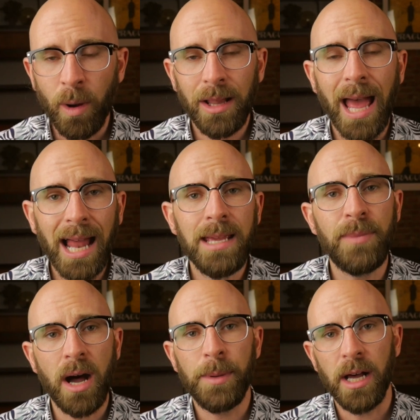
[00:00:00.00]
While
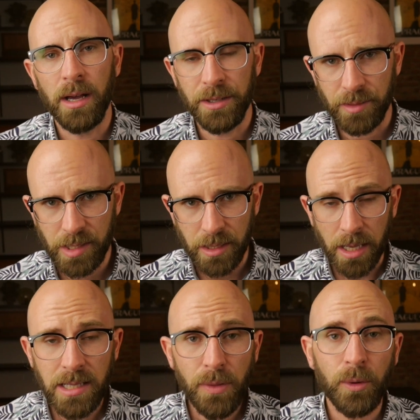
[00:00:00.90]
Alibaba owns
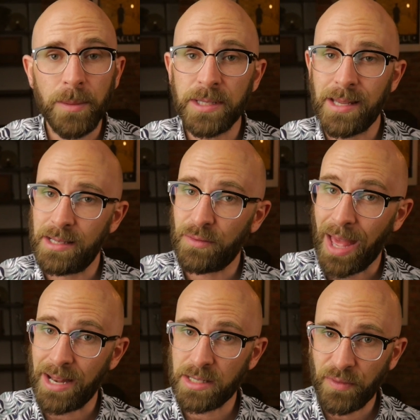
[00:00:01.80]
33% of
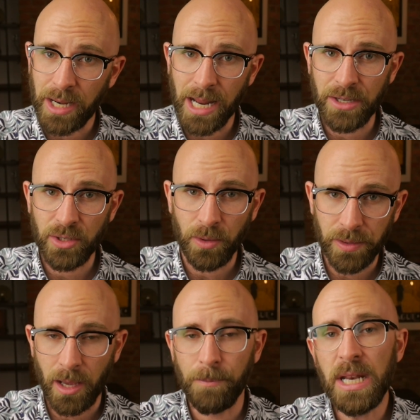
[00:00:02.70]
Ant Financial,
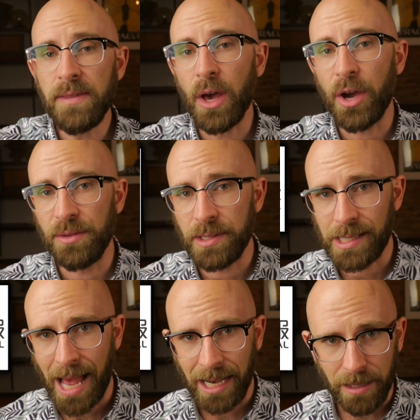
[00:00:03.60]
the company that
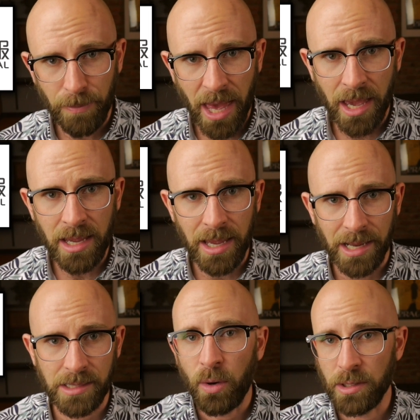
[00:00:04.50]
owns Alipay,
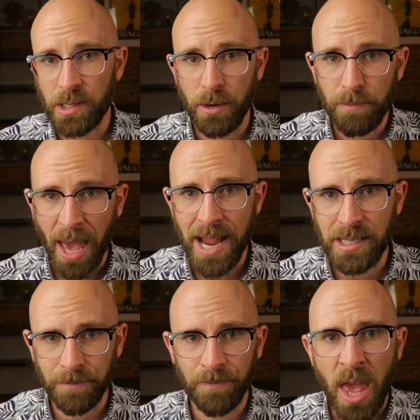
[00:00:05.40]
and also
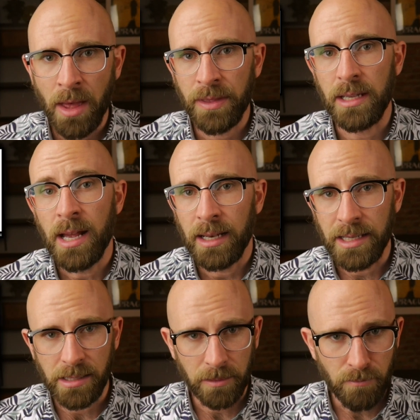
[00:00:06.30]
Paytm, the
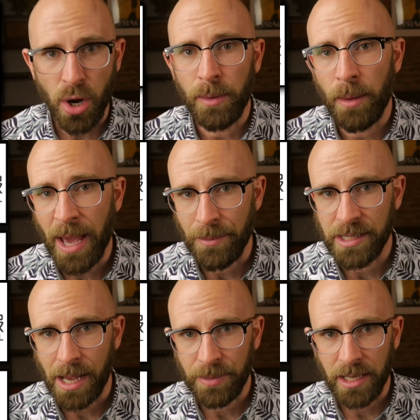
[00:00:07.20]
leading mobile
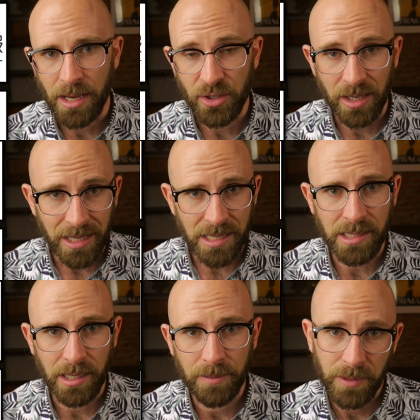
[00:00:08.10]
payment application in
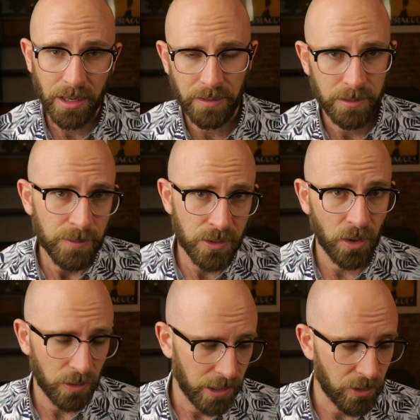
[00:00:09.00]
India, another
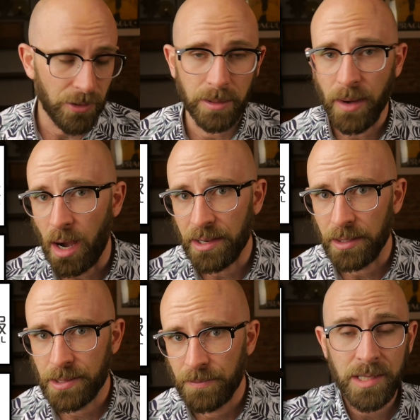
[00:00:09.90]
strongly growing
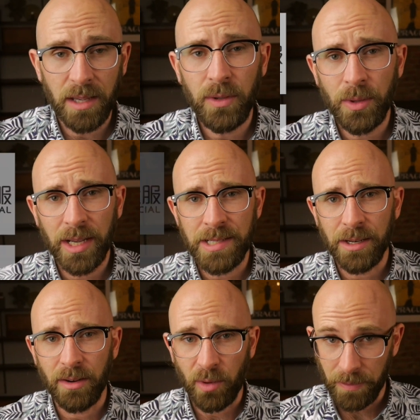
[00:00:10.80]
market. To give you an
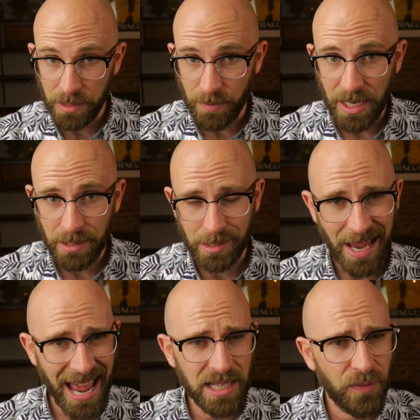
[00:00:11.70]
idea of what this means,
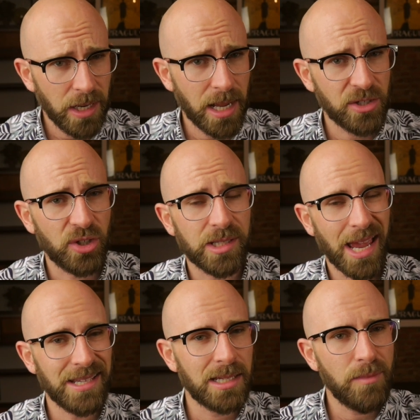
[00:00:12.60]
Ant Financial's
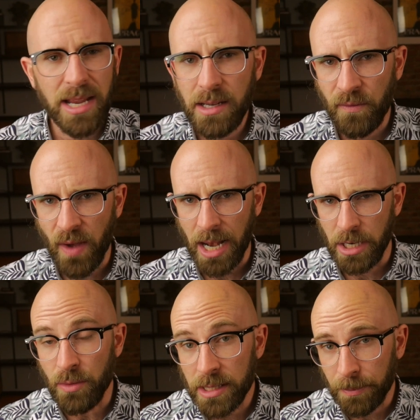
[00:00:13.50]
estimated
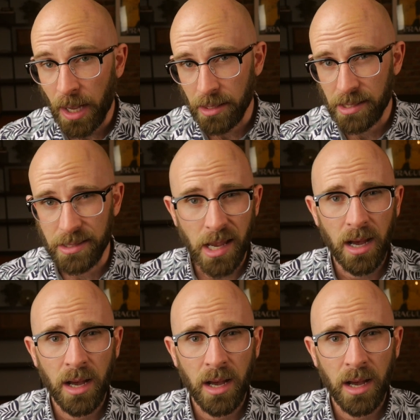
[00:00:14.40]
value surpasses